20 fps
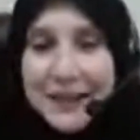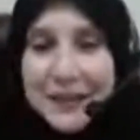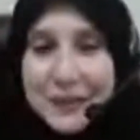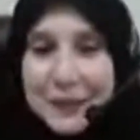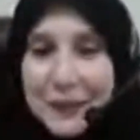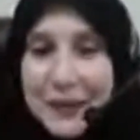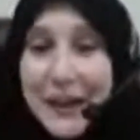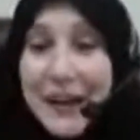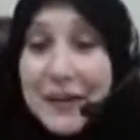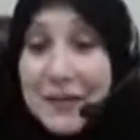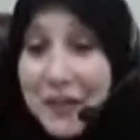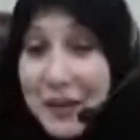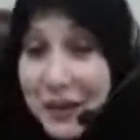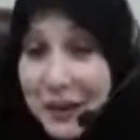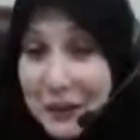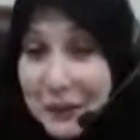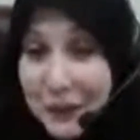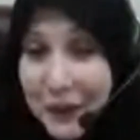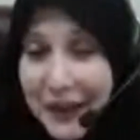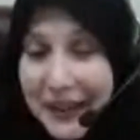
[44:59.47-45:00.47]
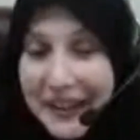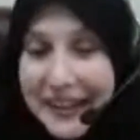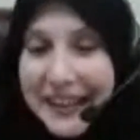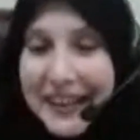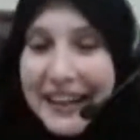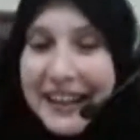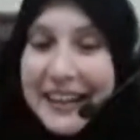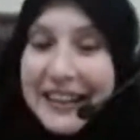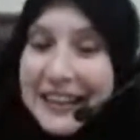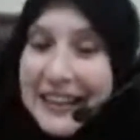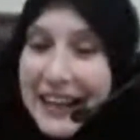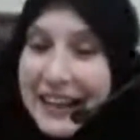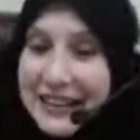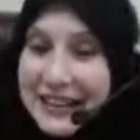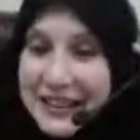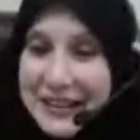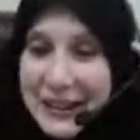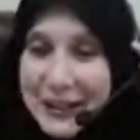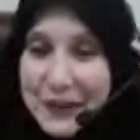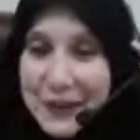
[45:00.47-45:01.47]
Okay, well, have a good week,
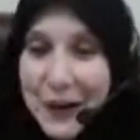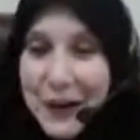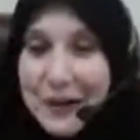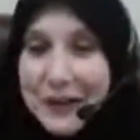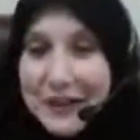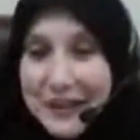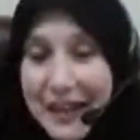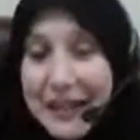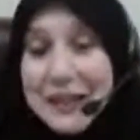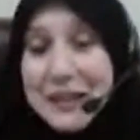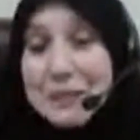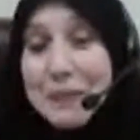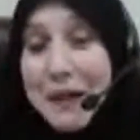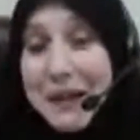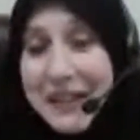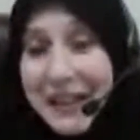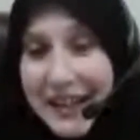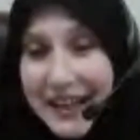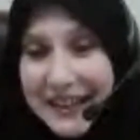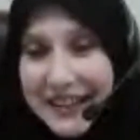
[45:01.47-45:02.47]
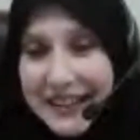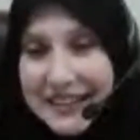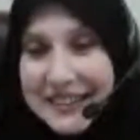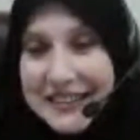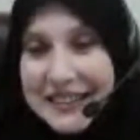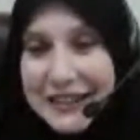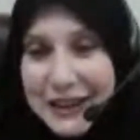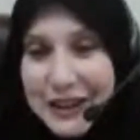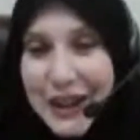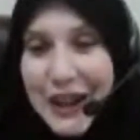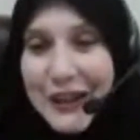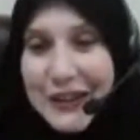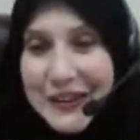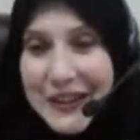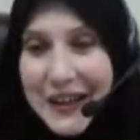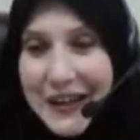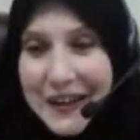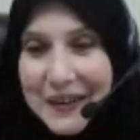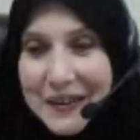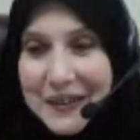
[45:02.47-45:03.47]
and I'll see you on next Monday, I guess,
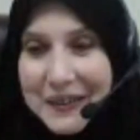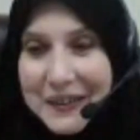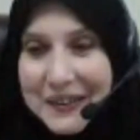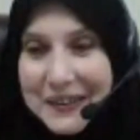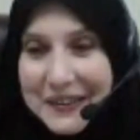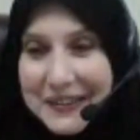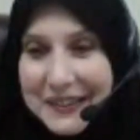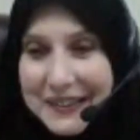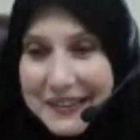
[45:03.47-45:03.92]
inshallah.